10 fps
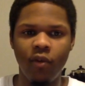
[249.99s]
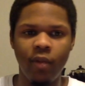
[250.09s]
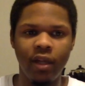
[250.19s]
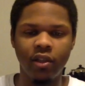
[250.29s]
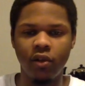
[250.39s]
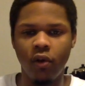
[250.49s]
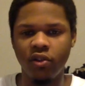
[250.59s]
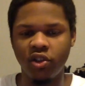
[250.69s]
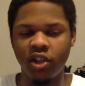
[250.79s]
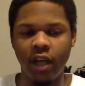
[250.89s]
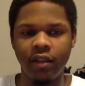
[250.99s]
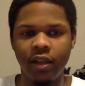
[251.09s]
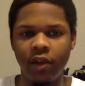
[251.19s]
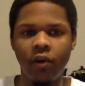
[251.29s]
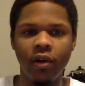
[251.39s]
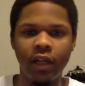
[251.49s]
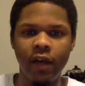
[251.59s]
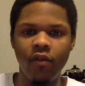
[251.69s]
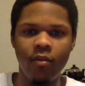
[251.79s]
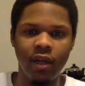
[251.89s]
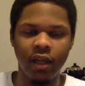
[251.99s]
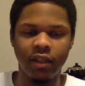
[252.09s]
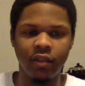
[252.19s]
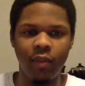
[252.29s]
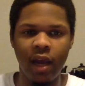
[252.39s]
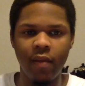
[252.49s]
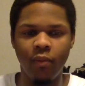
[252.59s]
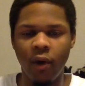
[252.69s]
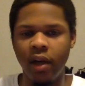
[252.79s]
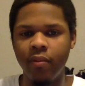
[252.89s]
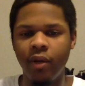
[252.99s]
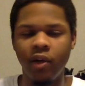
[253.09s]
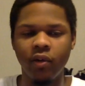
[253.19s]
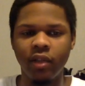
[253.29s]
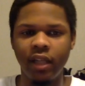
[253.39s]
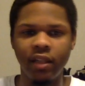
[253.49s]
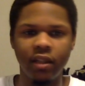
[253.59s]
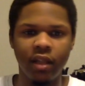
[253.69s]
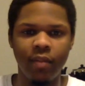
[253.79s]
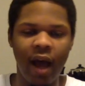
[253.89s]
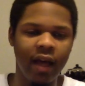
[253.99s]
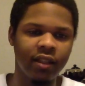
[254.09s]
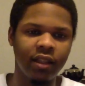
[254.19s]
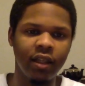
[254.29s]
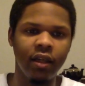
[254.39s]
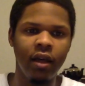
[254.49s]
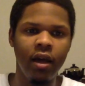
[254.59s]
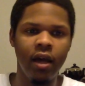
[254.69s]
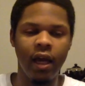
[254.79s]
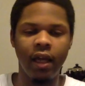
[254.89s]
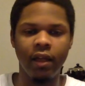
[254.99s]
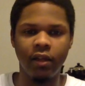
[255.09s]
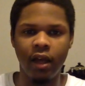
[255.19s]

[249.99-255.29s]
Because those are shots that they're going to give him, because his main bread and butter is getting to the basket and